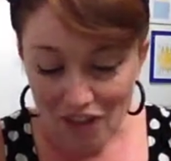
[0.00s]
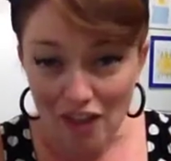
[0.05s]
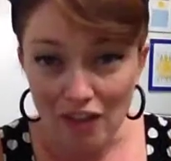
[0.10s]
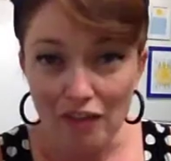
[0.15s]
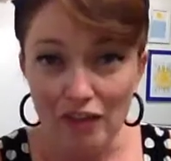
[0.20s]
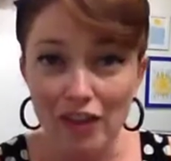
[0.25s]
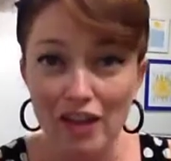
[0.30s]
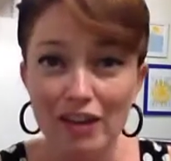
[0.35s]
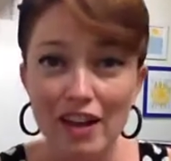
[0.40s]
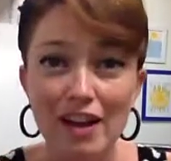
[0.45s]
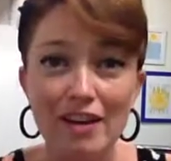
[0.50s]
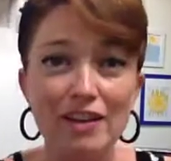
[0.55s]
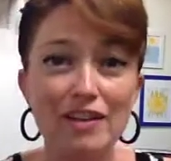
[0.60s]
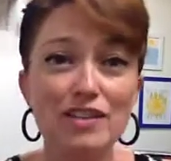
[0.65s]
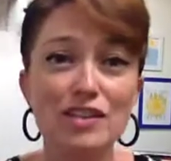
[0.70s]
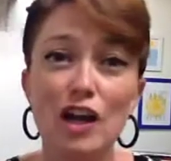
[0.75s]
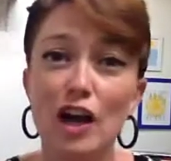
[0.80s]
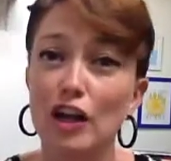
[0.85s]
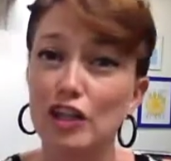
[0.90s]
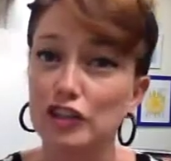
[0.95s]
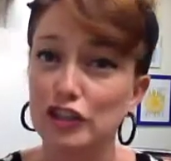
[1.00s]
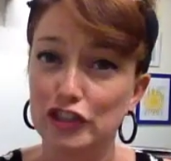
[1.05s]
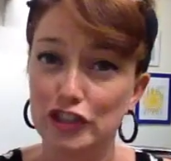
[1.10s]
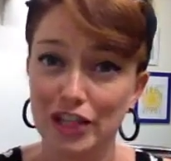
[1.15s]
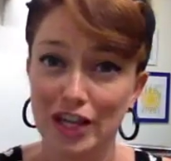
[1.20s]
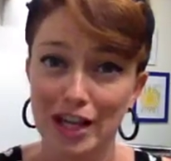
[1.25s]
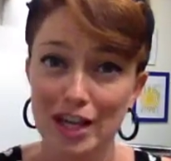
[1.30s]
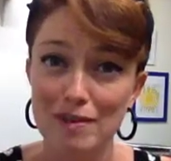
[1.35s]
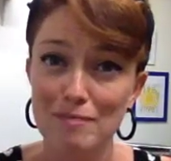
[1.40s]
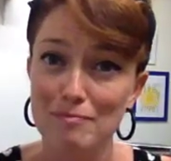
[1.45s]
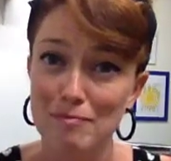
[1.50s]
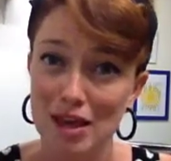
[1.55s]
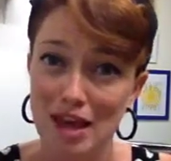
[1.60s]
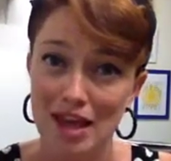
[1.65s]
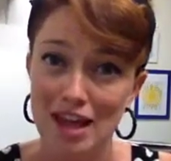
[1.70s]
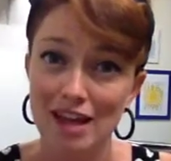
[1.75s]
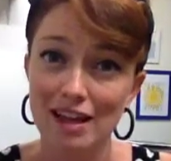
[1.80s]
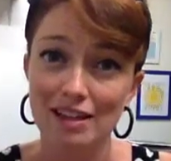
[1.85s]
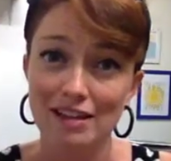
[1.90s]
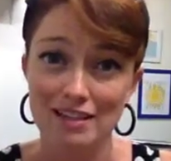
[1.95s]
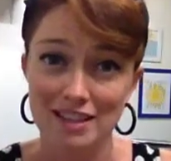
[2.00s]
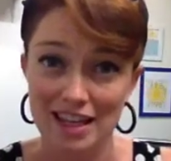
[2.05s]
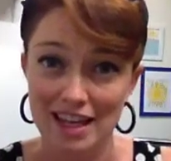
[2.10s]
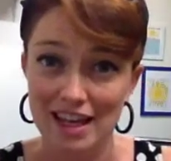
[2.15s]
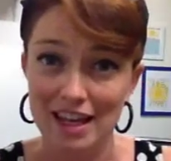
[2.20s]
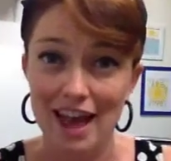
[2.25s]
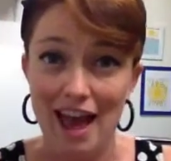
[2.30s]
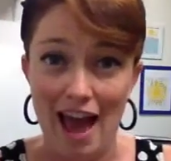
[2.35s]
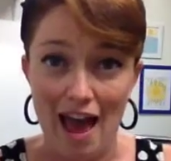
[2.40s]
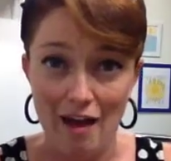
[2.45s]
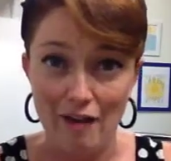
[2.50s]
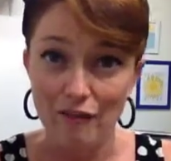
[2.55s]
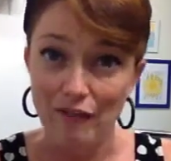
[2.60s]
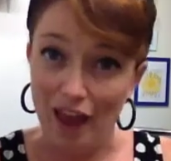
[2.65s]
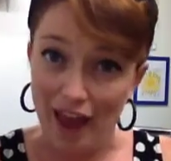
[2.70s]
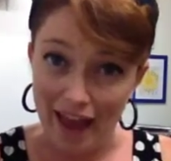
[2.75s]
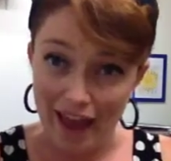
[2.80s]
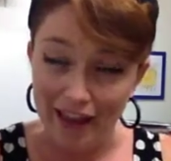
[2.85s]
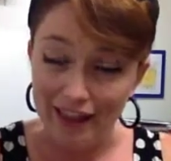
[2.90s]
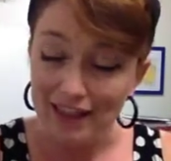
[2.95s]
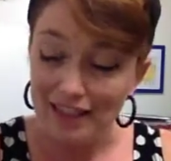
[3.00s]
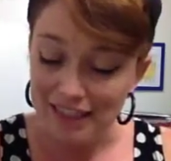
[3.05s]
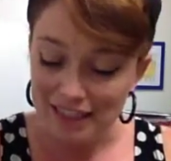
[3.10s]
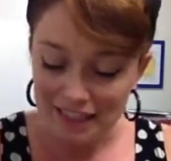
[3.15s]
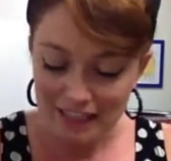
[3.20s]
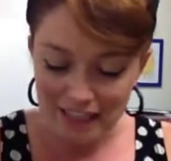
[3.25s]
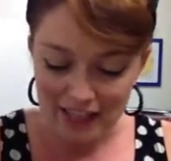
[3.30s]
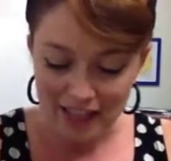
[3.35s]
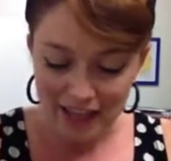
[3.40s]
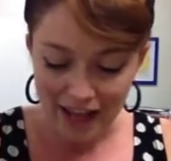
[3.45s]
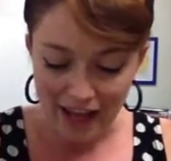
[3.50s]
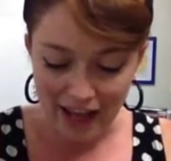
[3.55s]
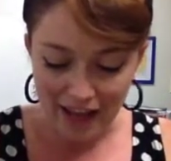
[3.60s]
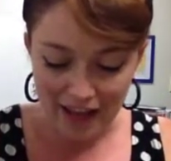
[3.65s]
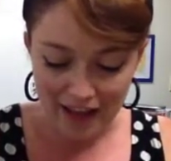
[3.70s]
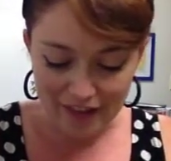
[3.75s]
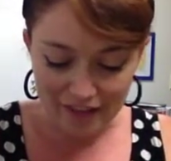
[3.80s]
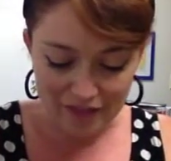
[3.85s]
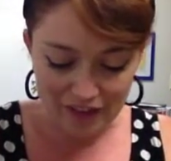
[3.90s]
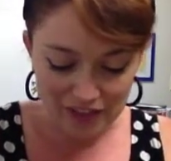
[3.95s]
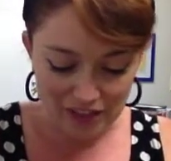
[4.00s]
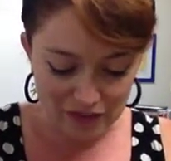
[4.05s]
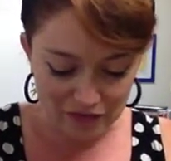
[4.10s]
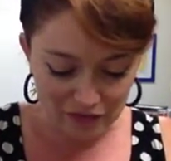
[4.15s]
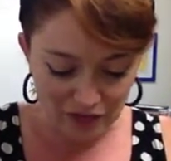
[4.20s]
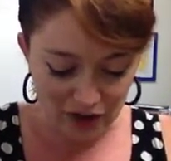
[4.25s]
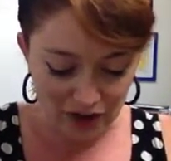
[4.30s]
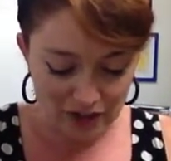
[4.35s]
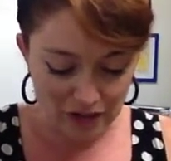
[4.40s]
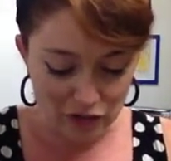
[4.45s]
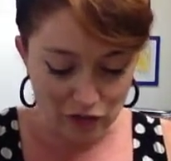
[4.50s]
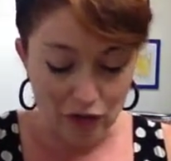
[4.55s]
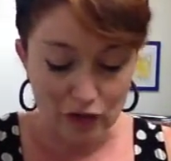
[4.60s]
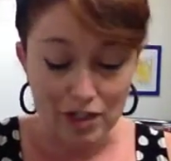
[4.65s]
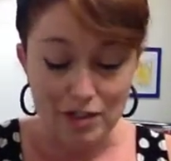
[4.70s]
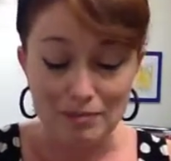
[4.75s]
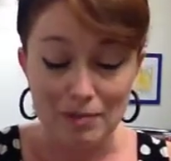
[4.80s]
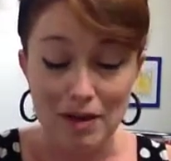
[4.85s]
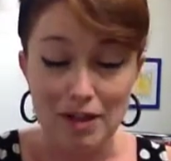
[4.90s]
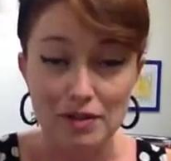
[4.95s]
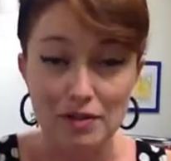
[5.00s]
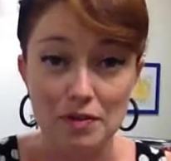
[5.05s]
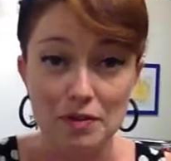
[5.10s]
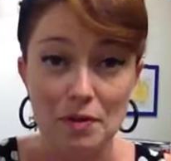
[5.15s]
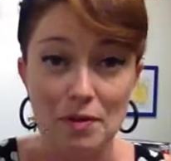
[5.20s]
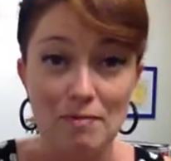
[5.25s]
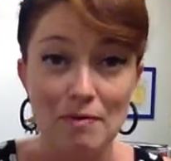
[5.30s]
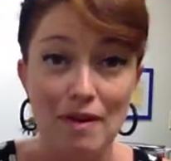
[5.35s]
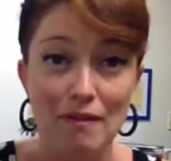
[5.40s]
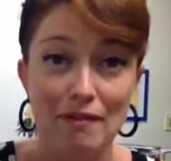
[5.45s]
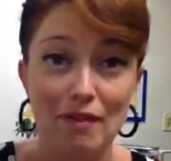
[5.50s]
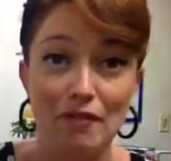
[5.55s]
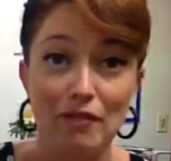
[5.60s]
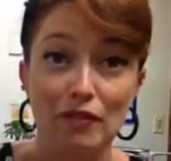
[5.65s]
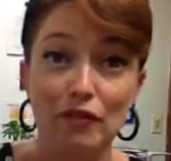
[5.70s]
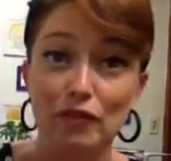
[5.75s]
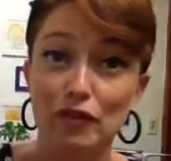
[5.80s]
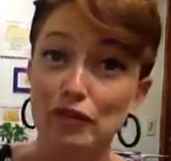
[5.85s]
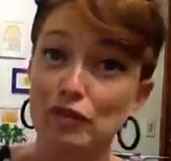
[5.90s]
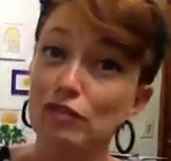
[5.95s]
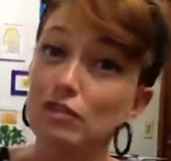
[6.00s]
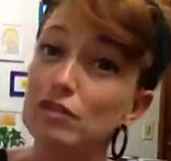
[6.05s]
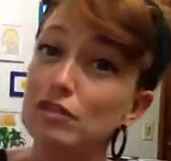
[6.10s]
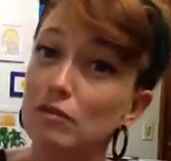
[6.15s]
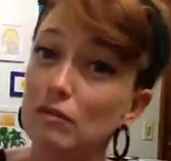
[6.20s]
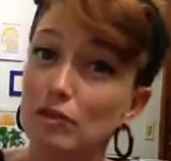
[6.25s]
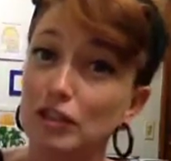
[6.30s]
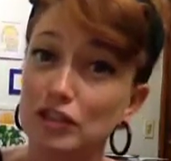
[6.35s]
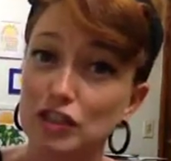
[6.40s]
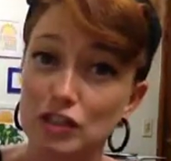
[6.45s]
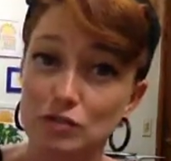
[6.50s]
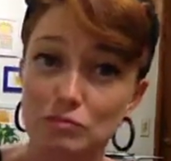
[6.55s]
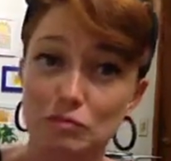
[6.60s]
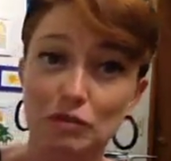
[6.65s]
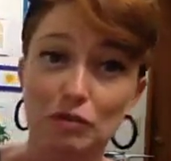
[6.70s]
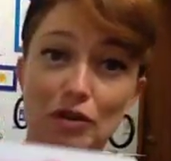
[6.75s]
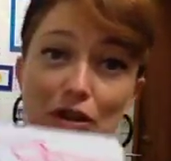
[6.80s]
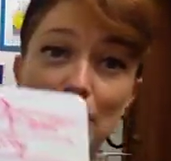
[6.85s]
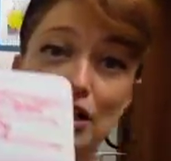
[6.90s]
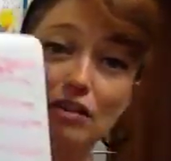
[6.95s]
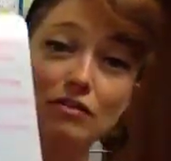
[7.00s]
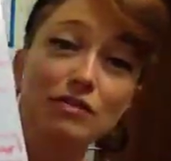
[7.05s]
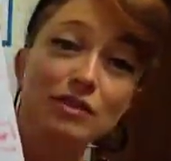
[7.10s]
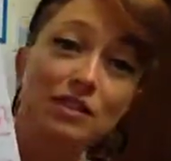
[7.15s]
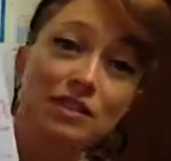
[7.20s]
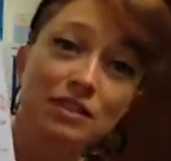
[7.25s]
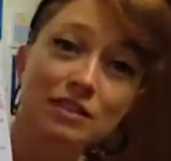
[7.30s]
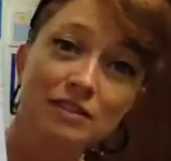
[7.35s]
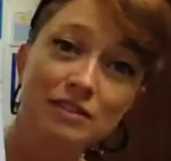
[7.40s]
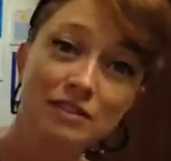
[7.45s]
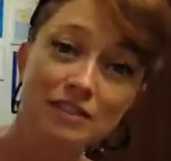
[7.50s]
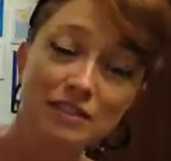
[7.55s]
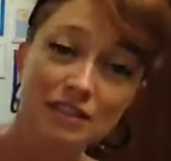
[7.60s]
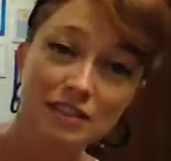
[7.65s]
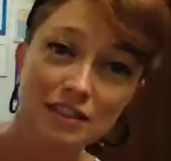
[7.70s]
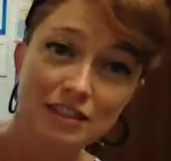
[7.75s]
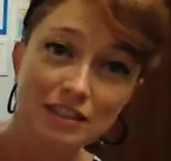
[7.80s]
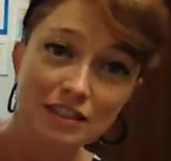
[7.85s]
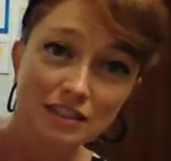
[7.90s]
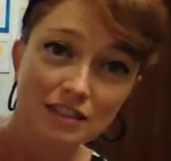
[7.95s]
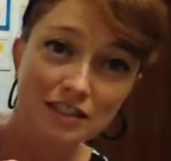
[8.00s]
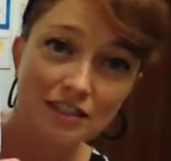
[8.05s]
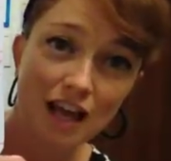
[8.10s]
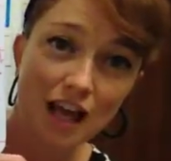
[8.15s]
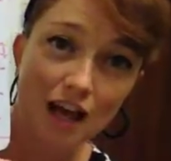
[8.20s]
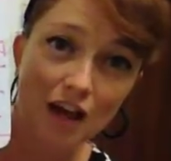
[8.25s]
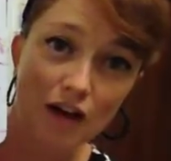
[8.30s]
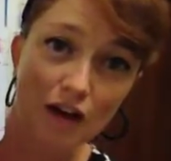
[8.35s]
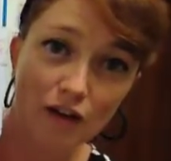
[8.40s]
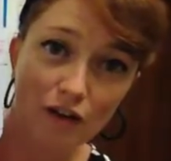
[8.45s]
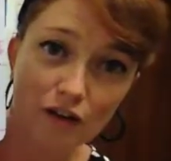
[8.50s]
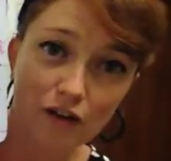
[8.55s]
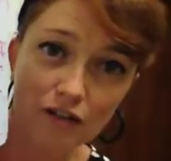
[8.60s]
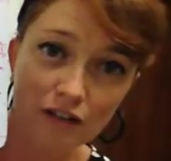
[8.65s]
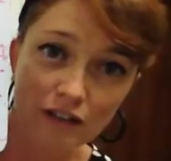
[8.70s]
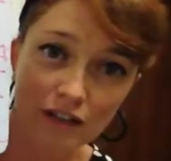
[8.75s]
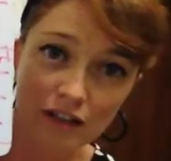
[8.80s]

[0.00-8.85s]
The letters are G, B, D, F, A. And this phrase corresponds with one of my favorite foods, which is burritos. So,